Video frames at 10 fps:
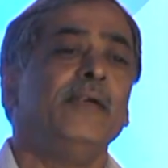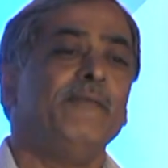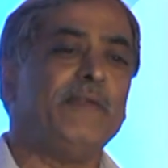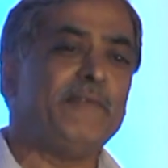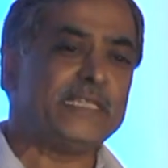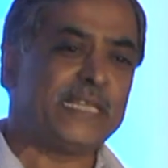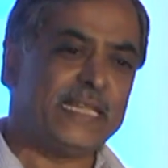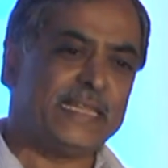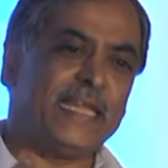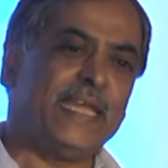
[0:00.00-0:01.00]
When we say
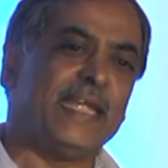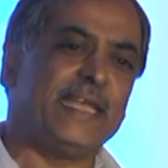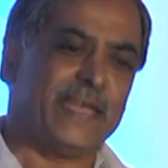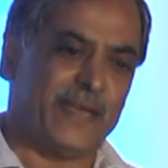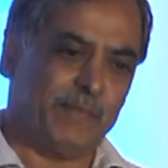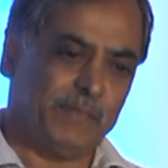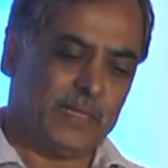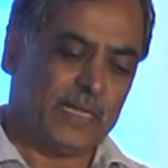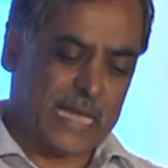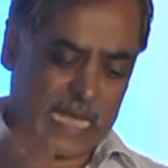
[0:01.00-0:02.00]
3 ATM,
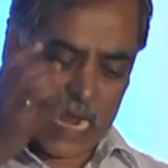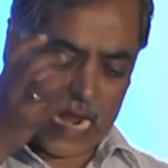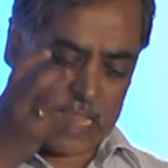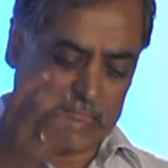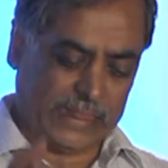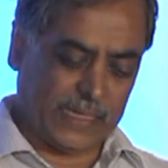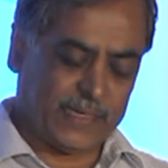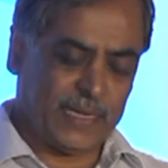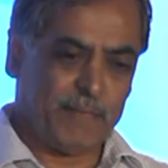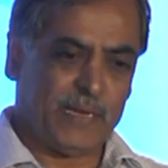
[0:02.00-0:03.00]

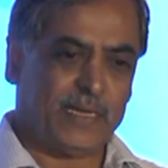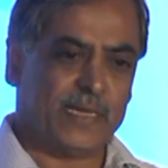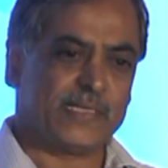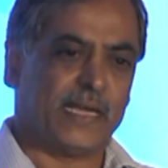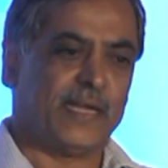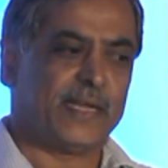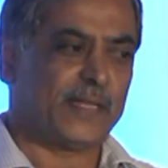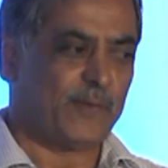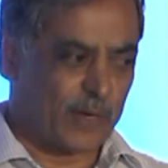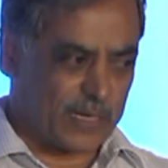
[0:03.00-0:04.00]
30 meters under
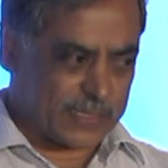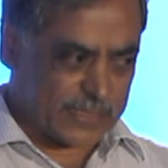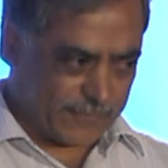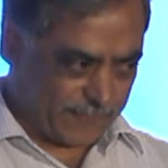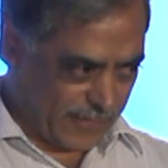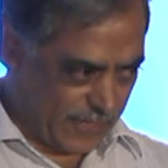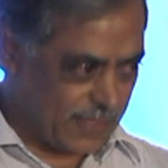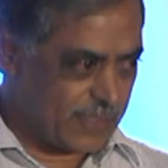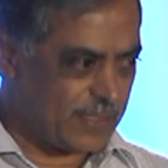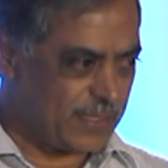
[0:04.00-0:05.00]
the water
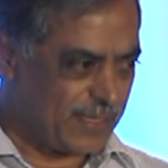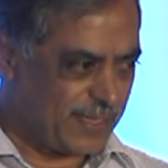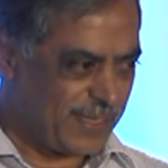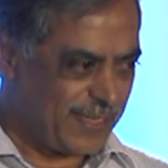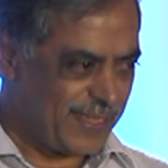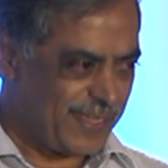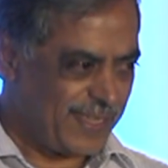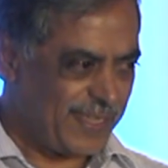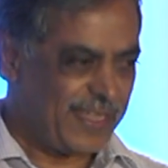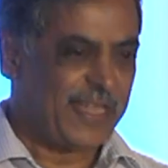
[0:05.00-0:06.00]
surface,
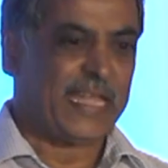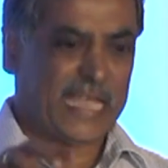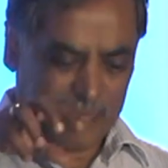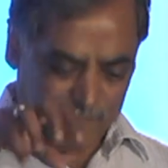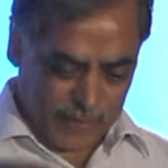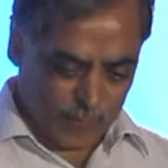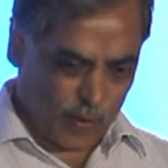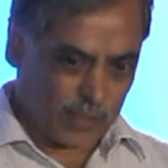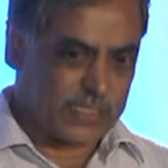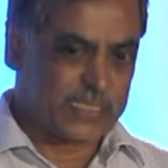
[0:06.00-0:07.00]
if the
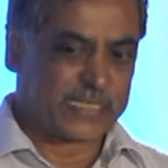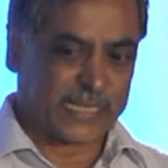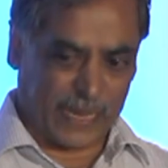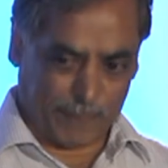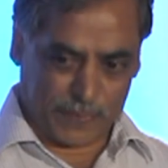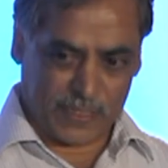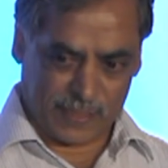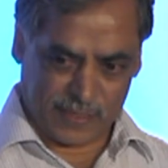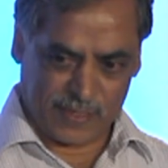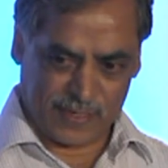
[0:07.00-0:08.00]
watch is kept,
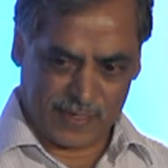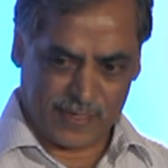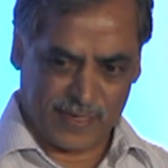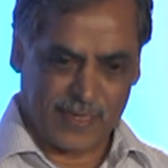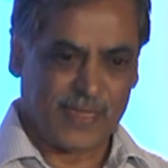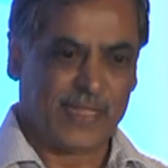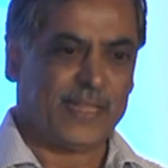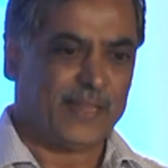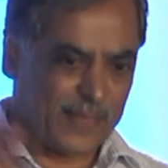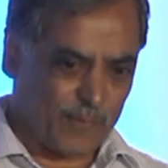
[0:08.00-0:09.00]

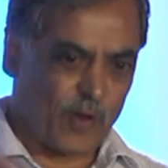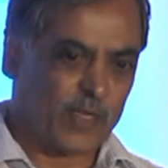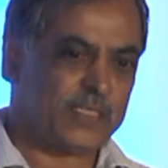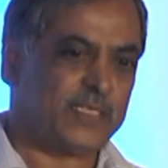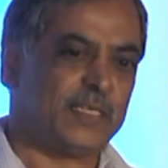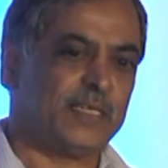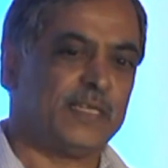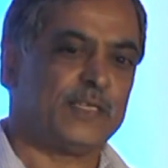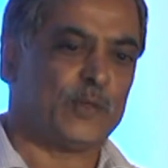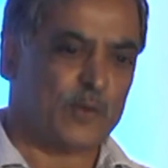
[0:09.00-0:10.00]
the watch
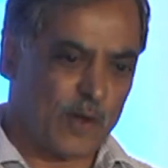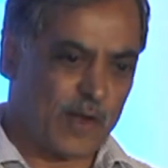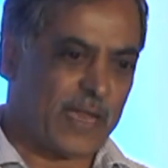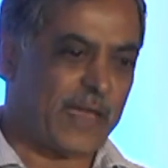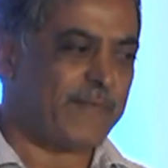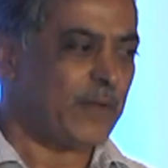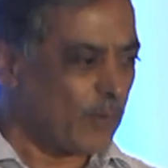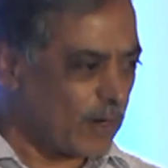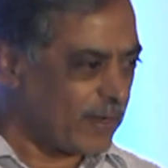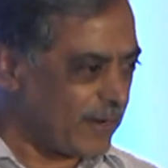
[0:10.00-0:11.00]
should not have the
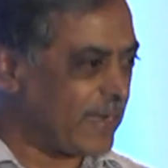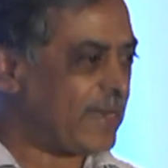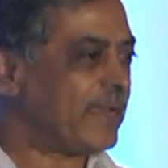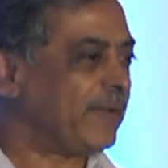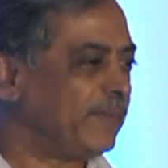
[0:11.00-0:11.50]
water entry.